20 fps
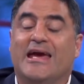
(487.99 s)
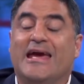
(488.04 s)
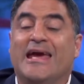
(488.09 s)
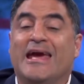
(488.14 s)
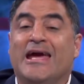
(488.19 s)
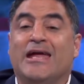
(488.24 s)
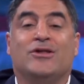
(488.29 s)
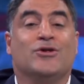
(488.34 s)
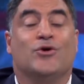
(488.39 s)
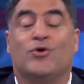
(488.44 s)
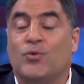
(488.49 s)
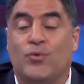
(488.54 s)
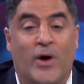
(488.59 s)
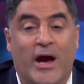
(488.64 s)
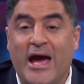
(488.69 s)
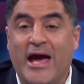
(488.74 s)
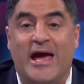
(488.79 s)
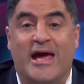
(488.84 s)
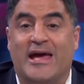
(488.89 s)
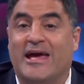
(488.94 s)
Either
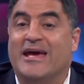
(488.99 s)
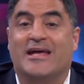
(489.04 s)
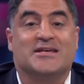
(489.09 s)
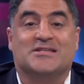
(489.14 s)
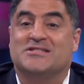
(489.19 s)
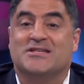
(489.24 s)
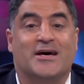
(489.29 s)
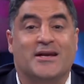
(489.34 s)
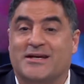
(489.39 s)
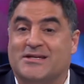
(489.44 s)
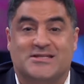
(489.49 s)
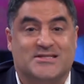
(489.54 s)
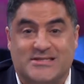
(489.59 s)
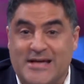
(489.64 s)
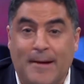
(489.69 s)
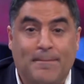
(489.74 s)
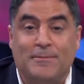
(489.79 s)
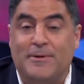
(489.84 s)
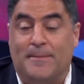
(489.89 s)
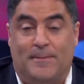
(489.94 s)
way, it is
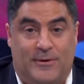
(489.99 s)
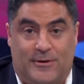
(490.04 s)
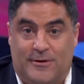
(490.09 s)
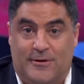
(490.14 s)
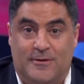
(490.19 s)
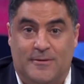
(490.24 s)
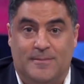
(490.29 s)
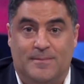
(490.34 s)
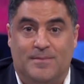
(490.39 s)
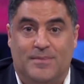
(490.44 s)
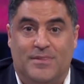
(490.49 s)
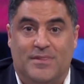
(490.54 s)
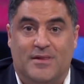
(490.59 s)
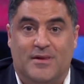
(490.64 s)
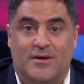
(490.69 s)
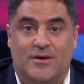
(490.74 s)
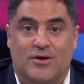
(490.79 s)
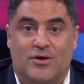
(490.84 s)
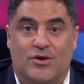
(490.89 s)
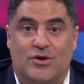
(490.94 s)
unacceptable.
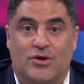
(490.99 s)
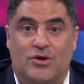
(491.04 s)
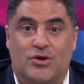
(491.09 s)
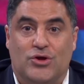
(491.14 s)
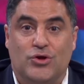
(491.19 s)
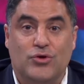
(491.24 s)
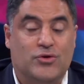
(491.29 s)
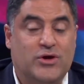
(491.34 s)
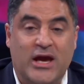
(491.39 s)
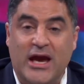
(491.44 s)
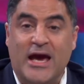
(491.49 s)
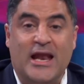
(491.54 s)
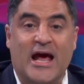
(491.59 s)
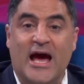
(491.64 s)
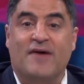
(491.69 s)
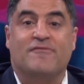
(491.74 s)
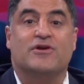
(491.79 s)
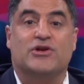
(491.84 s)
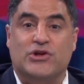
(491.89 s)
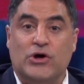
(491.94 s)
You can't
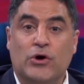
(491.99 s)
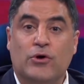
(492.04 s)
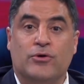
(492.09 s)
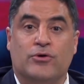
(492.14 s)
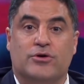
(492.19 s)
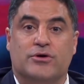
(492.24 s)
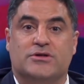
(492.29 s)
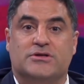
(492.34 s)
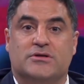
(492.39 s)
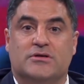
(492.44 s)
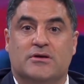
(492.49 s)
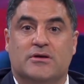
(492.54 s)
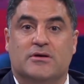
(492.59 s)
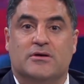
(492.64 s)
have a donor